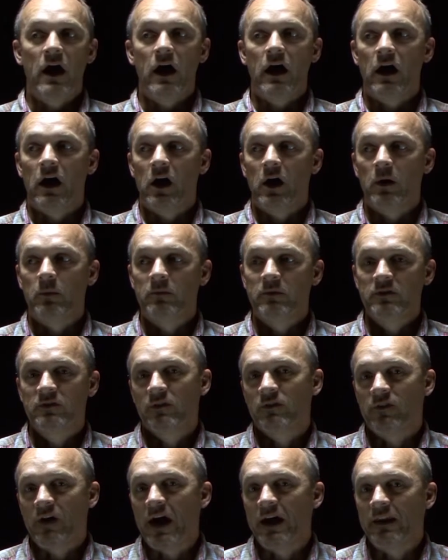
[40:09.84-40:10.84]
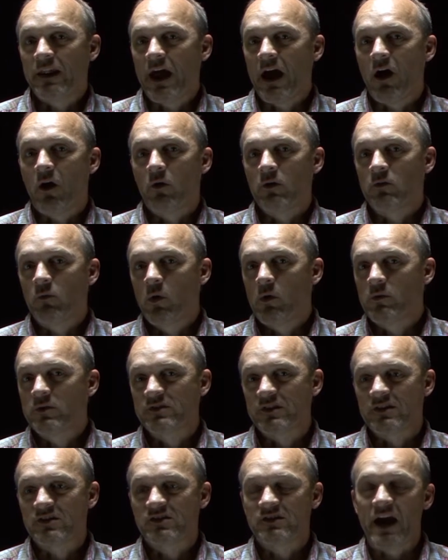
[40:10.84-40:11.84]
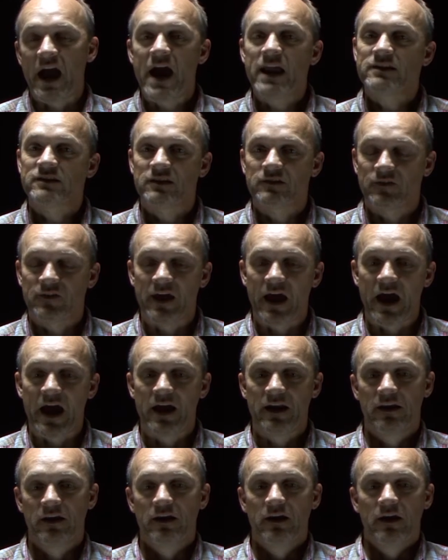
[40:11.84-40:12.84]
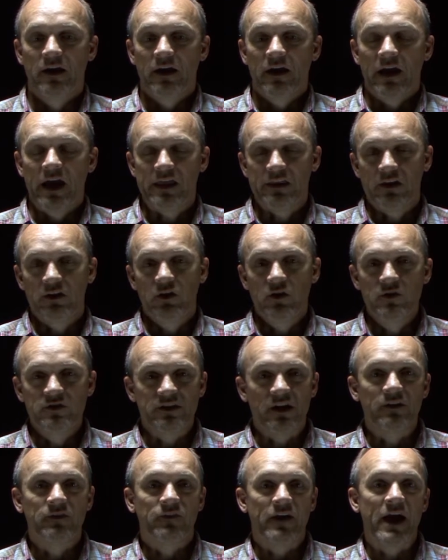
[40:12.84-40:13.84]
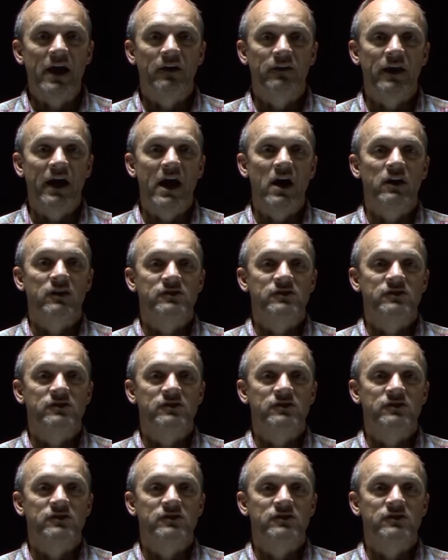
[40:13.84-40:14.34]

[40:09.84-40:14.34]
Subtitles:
to find out what was the status of that. And the news I found out